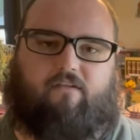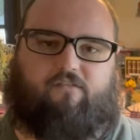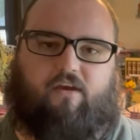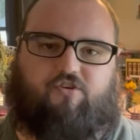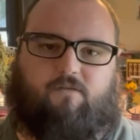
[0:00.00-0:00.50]

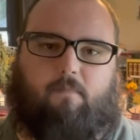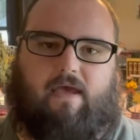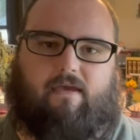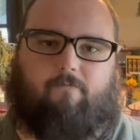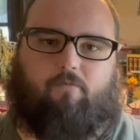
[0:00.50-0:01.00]
section
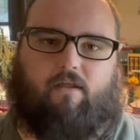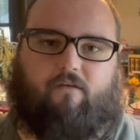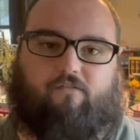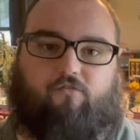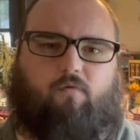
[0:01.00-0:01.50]
back in
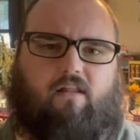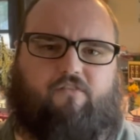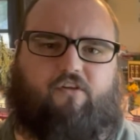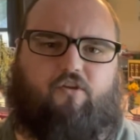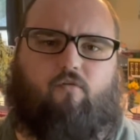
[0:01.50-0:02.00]
place, as well
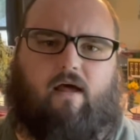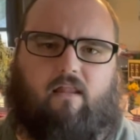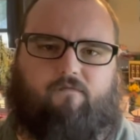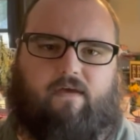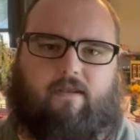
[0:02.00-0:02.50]
as a new
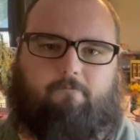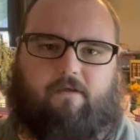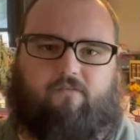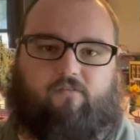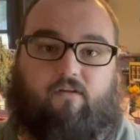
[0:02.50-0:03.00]
elevated
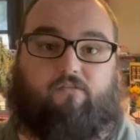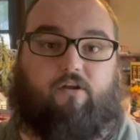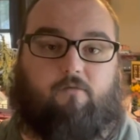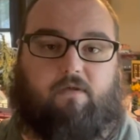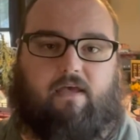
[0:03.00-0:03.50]
piece that is
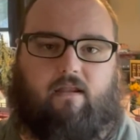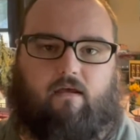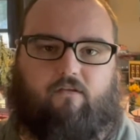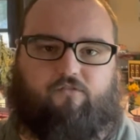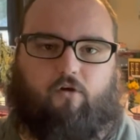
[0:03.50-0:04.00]
going to be getting
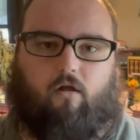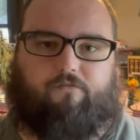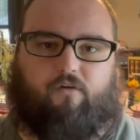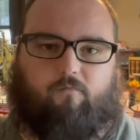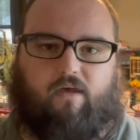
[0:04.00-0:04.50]
installed
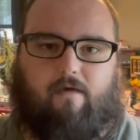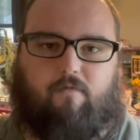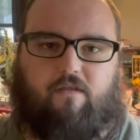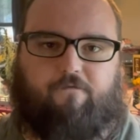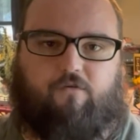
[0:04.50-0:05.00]
sometime
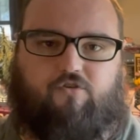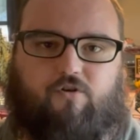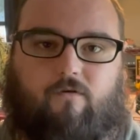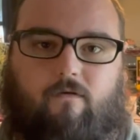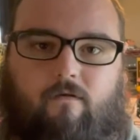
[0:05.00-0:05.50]
in the future.